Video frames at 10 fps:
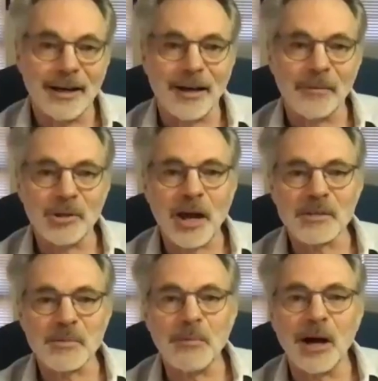I mean, I
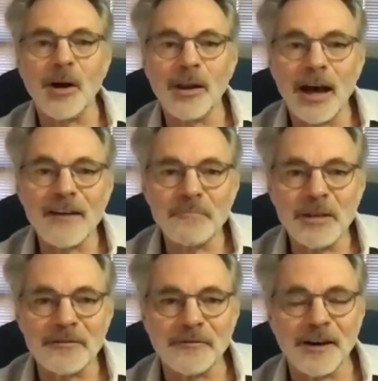spent my whole life
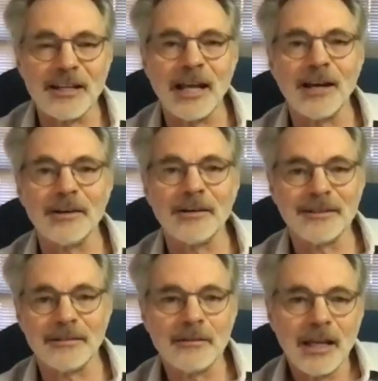being funny. Now
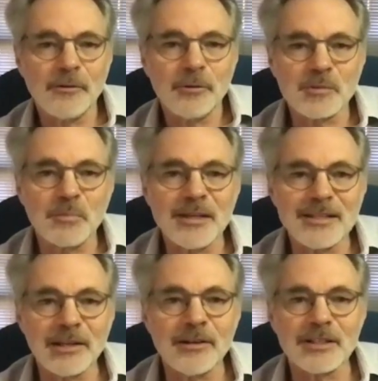everyone's being
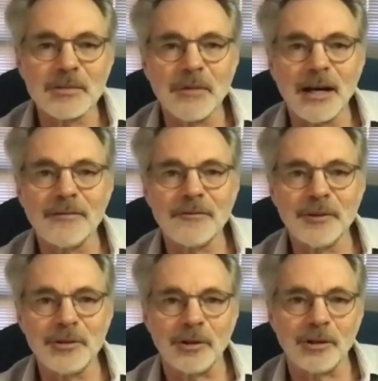serious at my
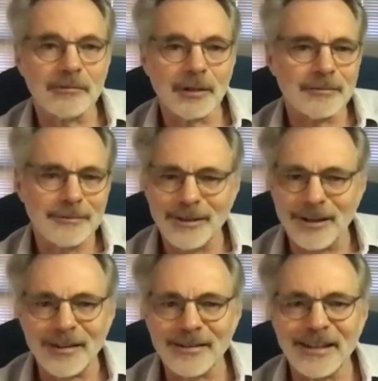funeral.
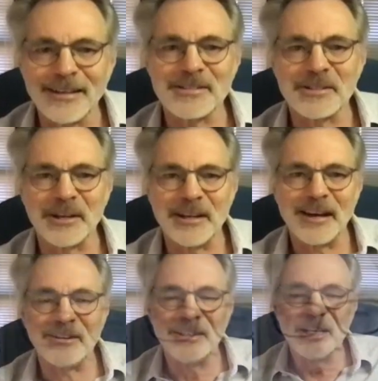That doesn't go
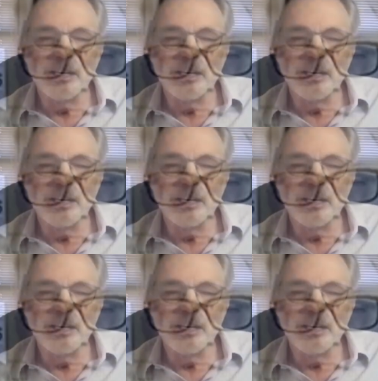down.